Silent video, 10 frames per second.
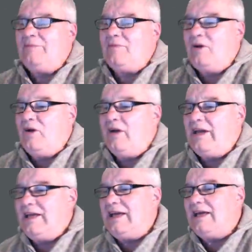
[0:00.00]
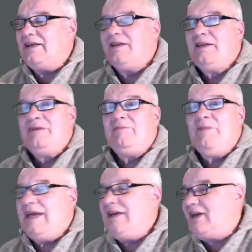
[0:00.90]
I
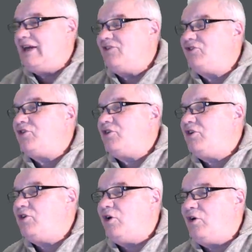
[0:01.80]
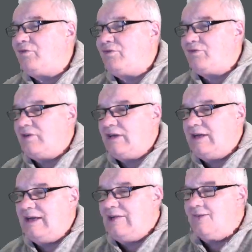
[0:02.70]
made a tin of
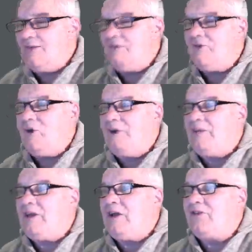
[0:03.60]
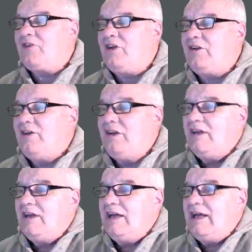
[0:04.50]
some time ago. So
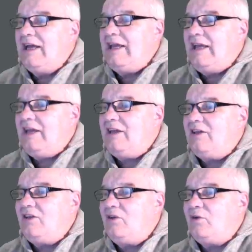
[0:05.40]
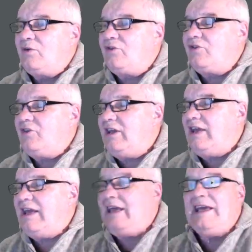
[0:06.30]
here you'll see
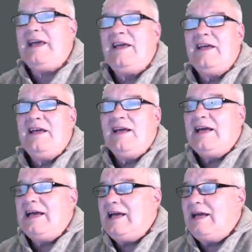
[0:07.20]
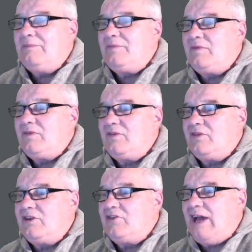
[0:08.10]
here
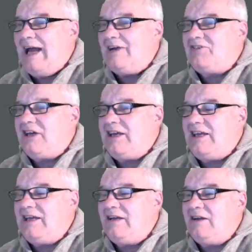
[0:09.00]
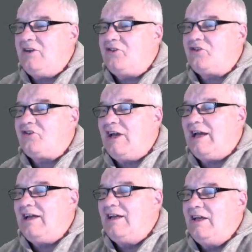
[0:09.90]
the data here is
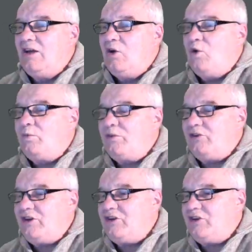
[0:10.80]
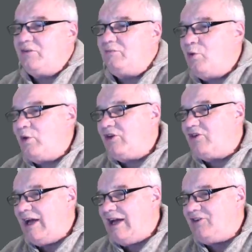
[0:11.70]
all presented in point
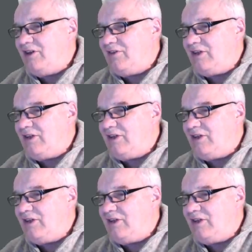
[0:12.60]
data.